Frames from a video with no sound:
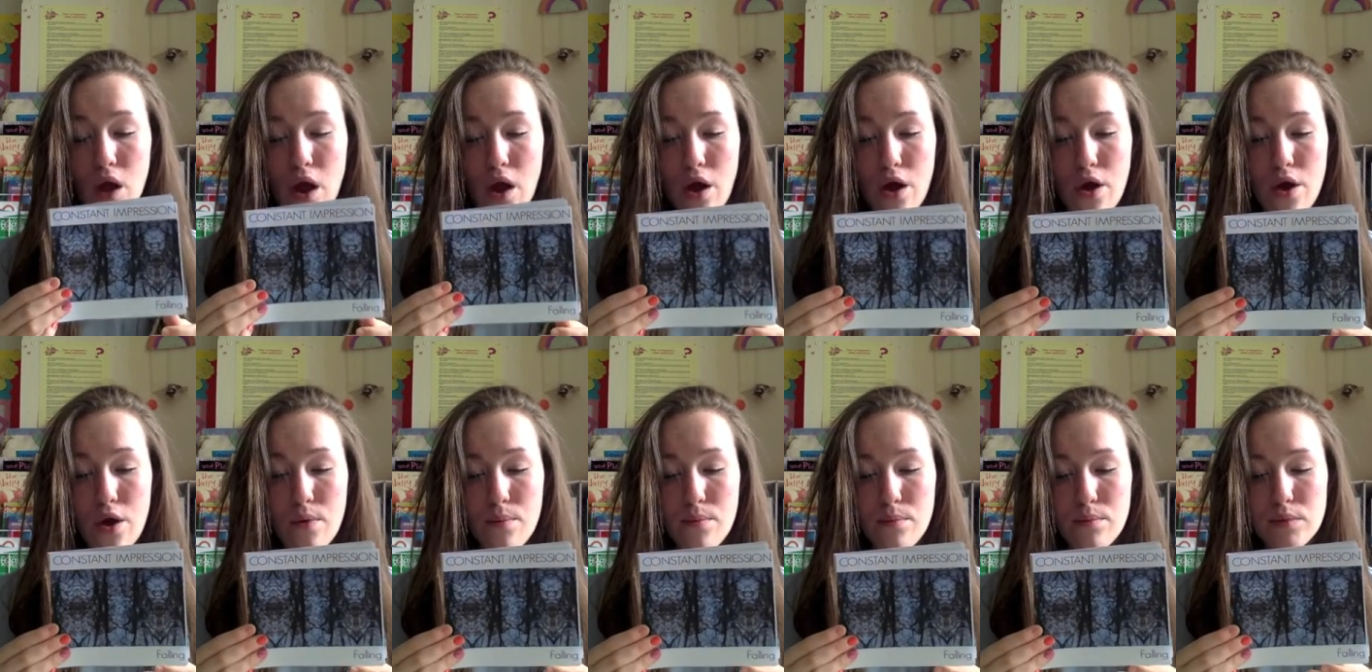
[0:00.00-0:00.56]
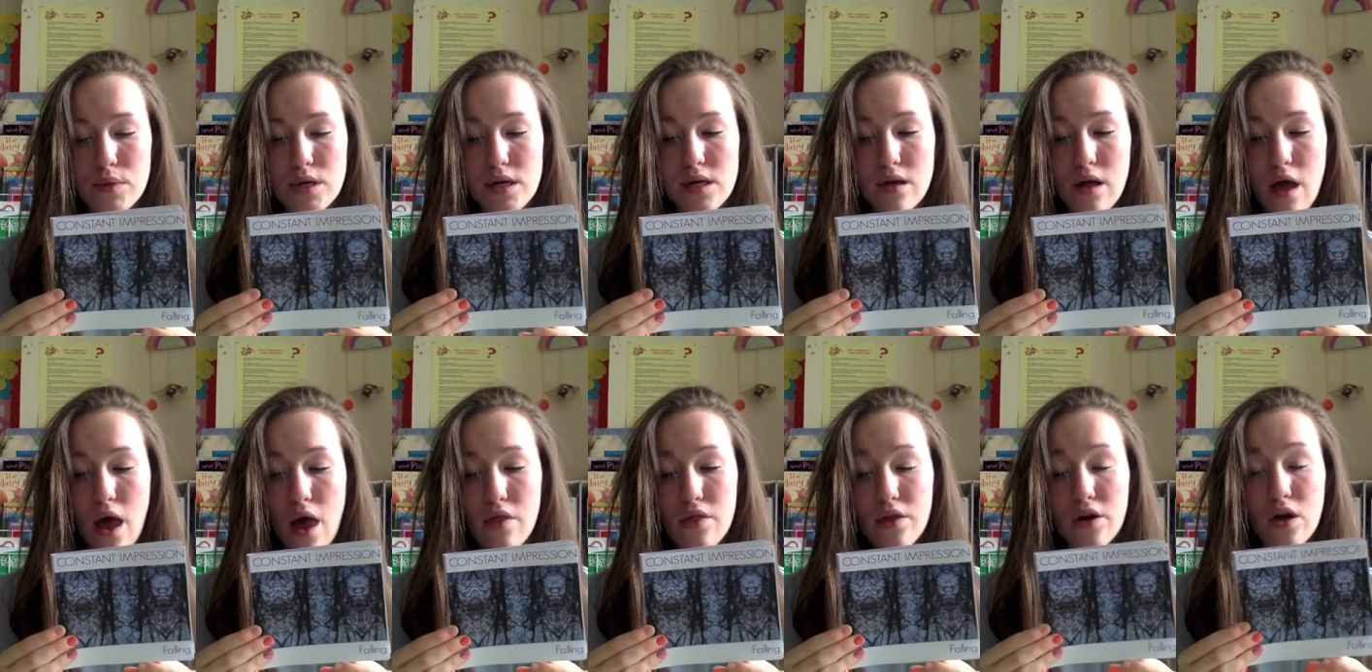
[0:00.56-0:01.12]

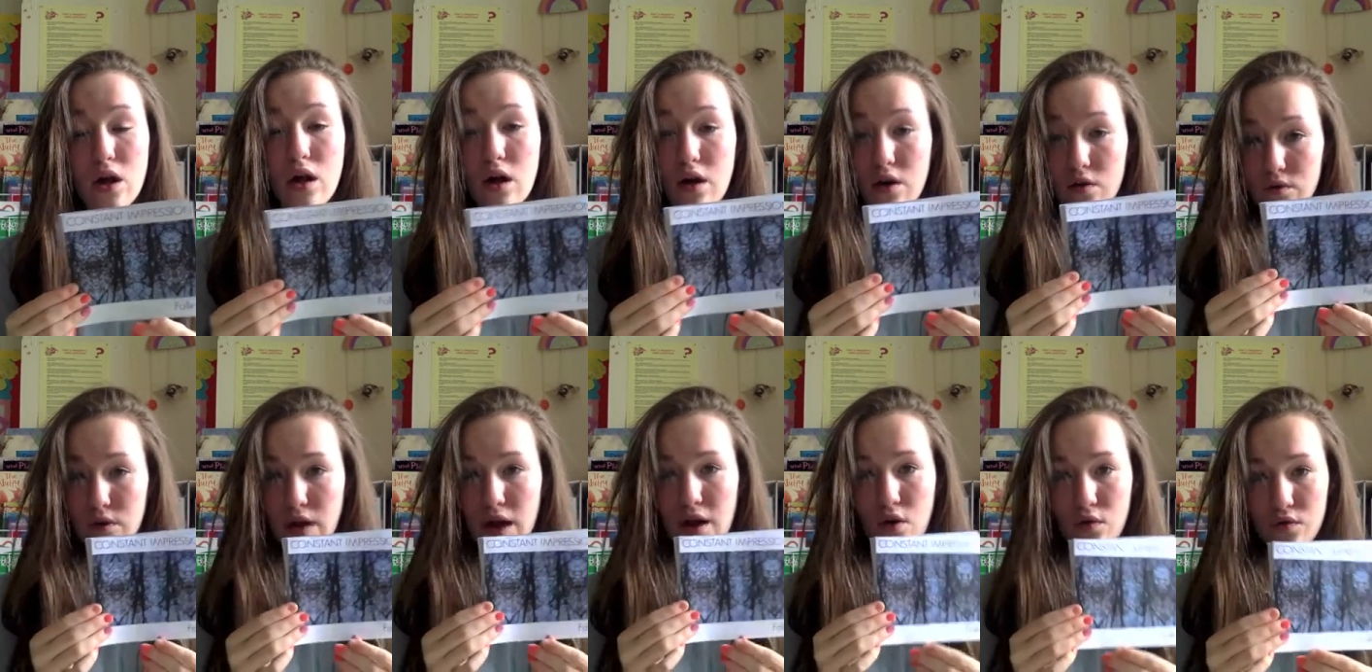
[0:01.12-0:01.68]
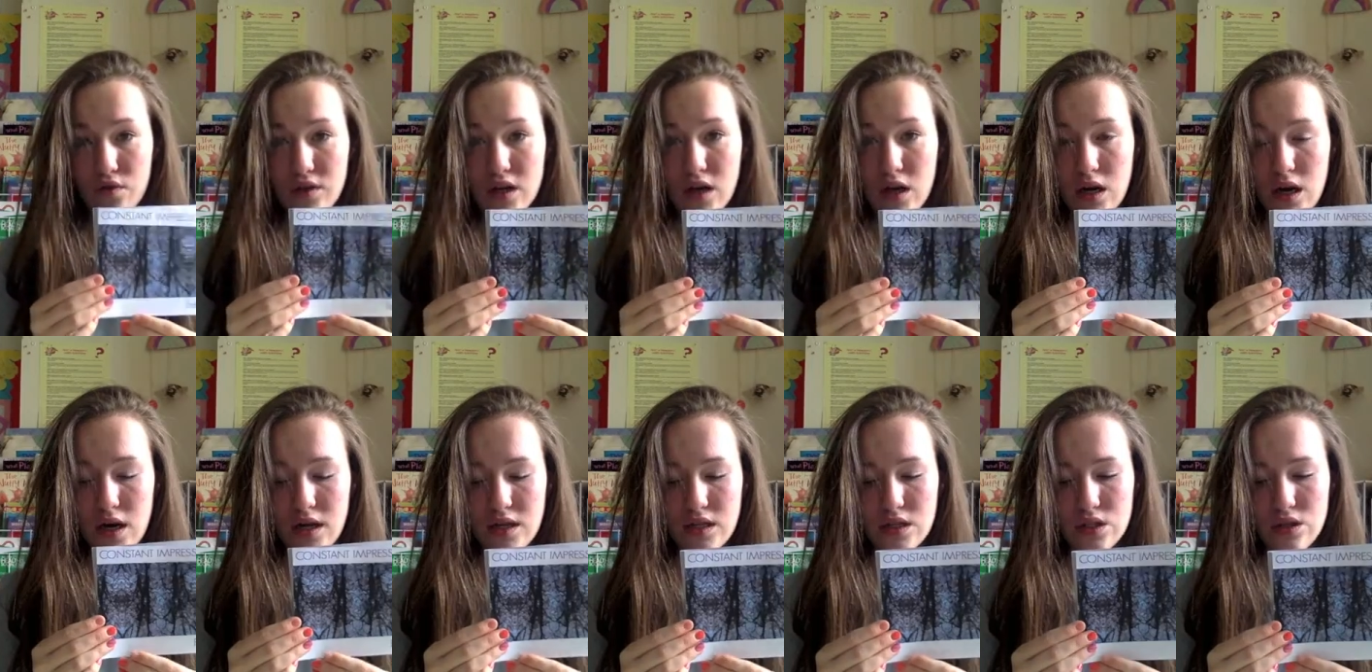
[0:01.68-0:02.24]
of the
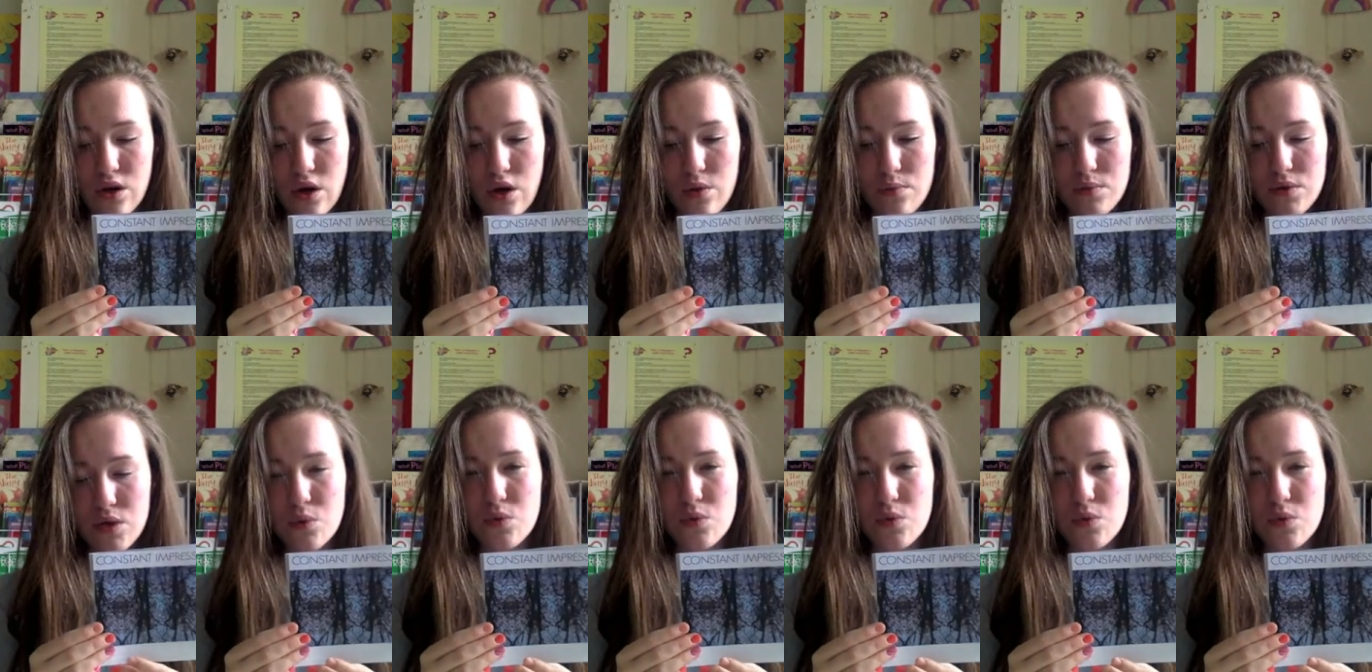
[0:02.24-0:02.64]
kaleidoscope.